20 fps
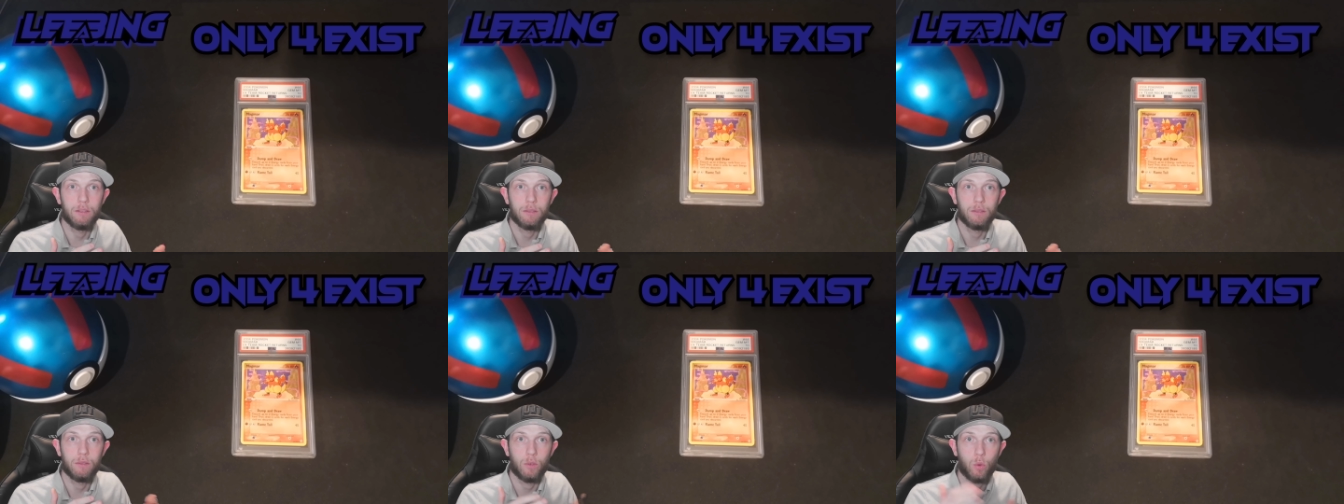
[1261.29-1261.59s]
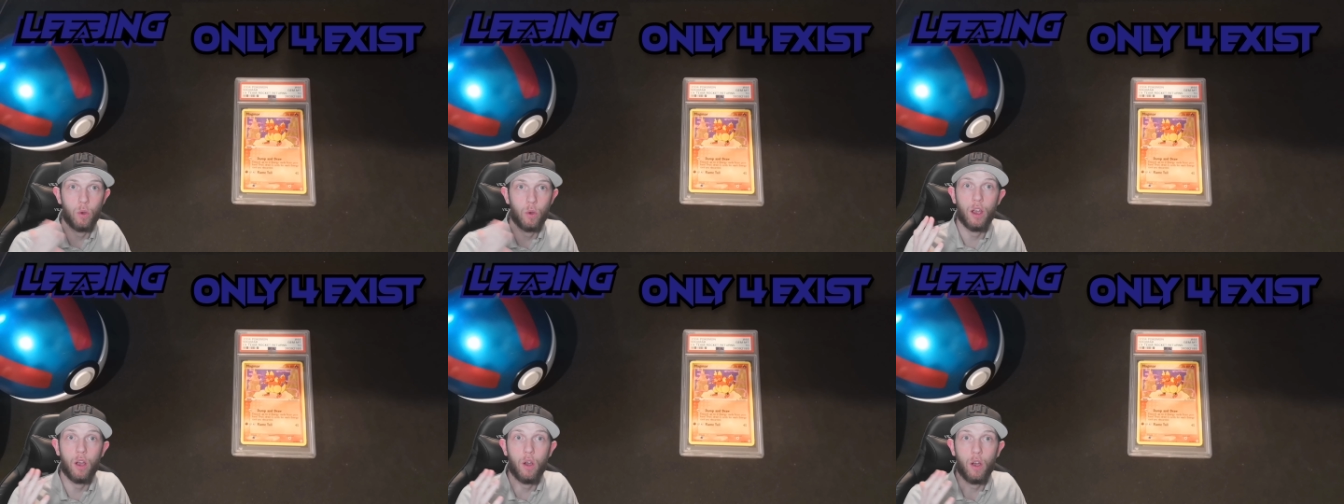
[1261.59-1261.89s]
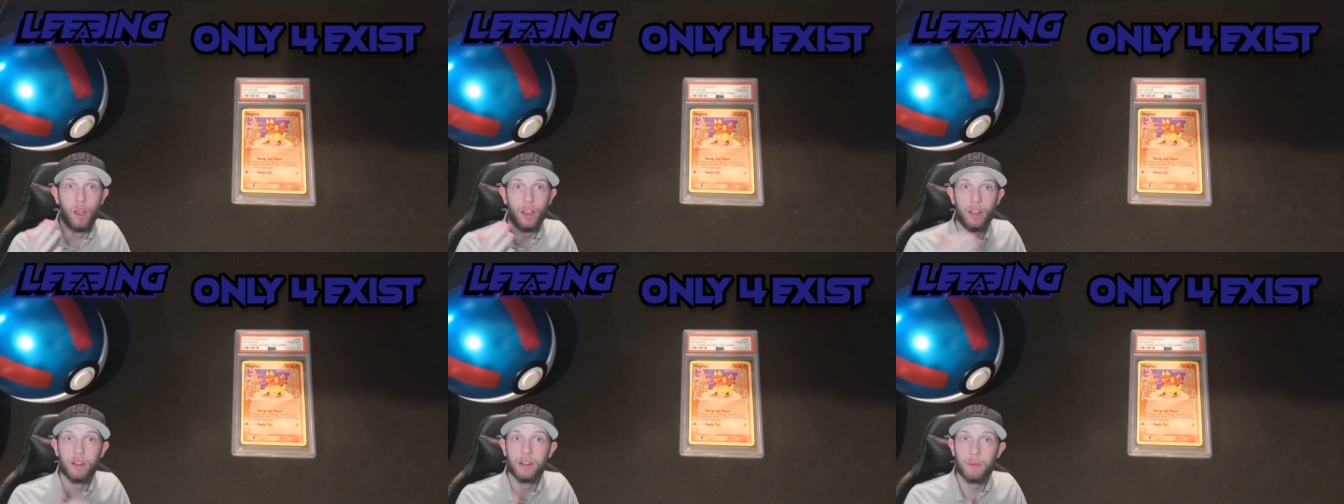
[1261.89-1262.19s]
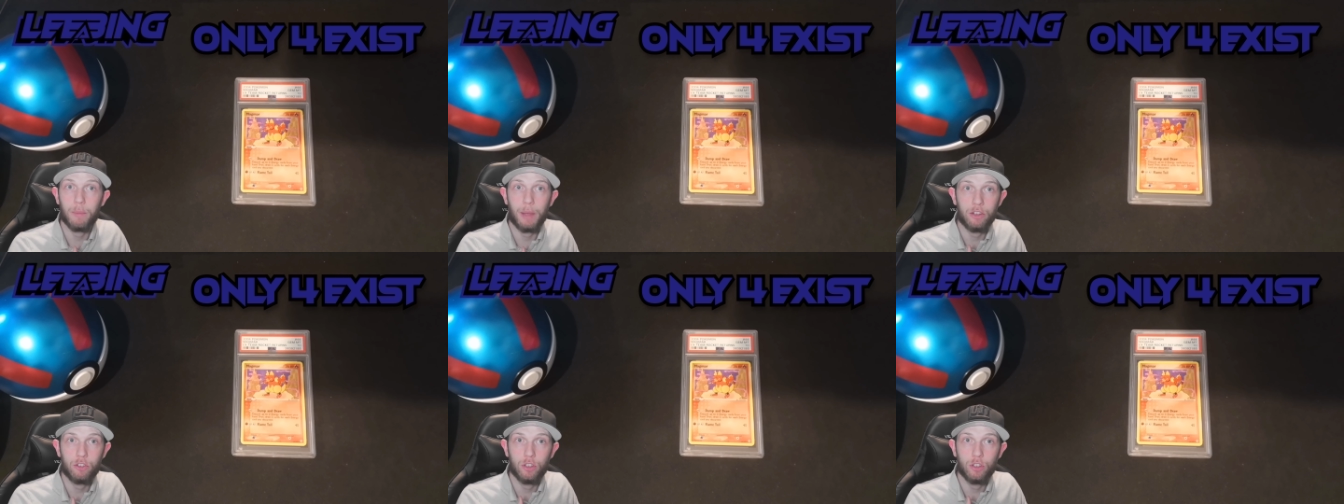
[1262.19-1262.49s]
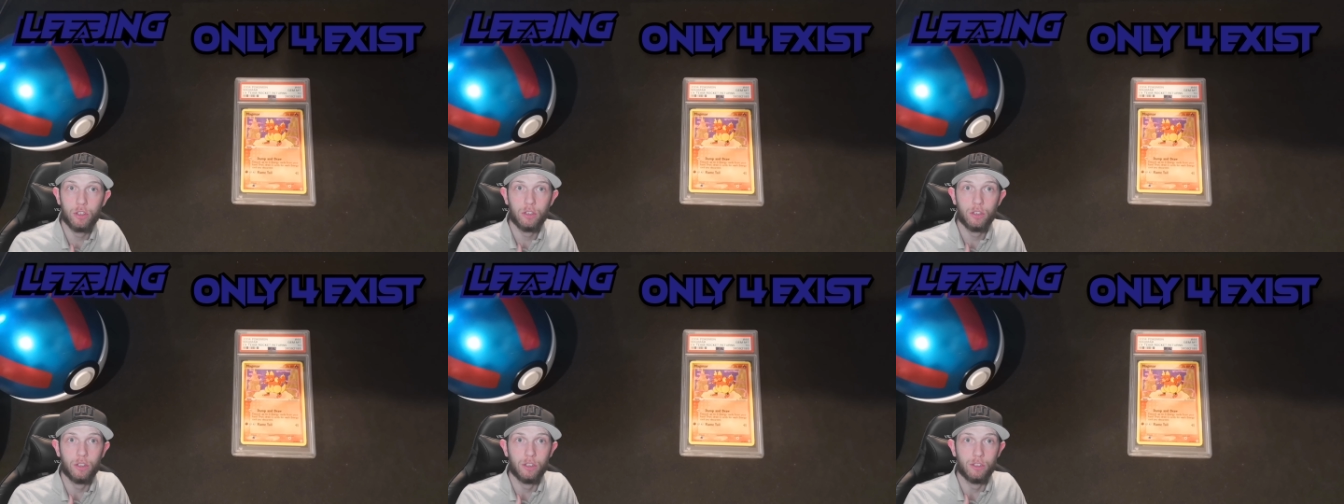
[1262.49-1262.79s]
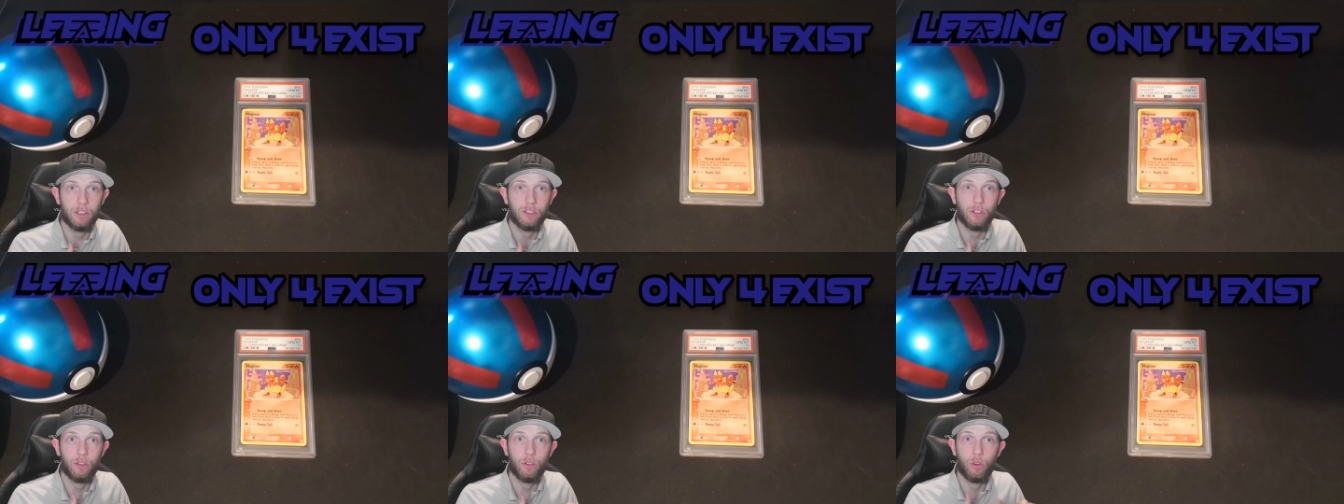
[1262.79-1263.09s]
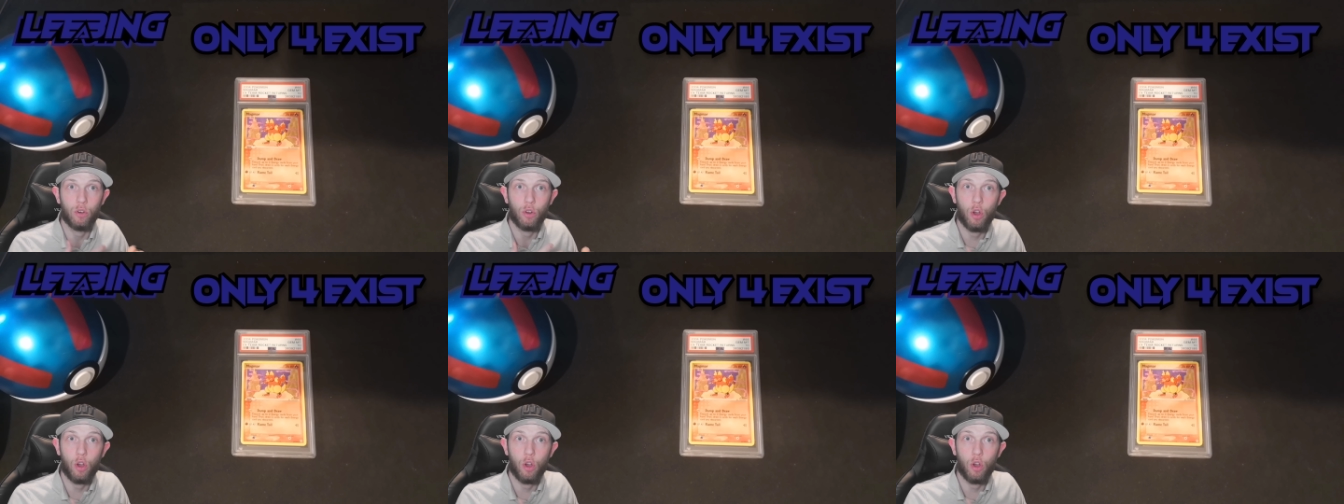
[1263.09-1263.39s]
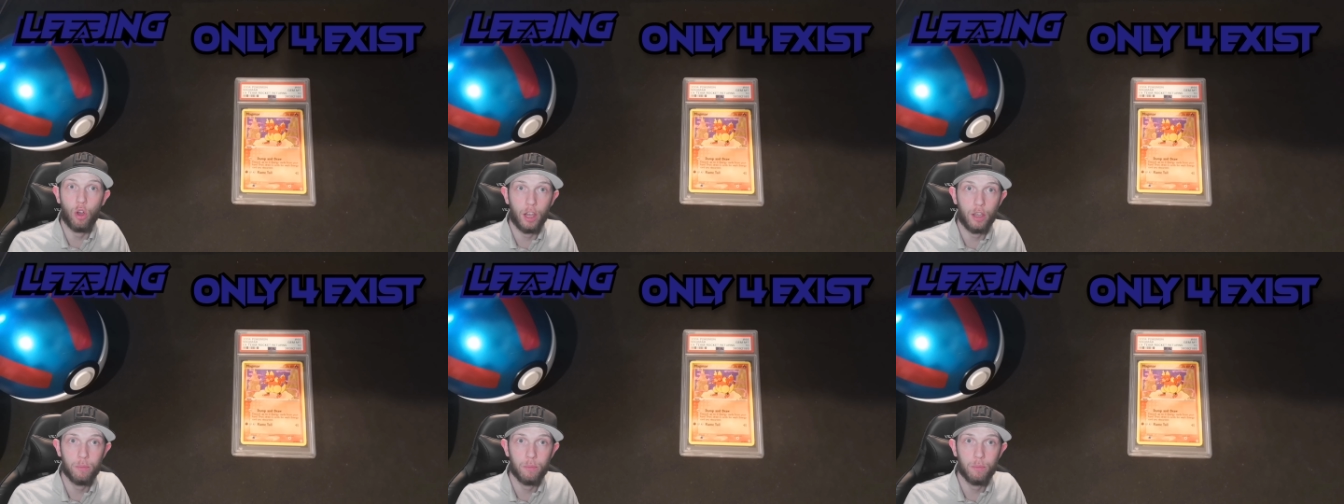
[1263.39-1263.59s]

quite high, I'd imagine, because it's a non-holo.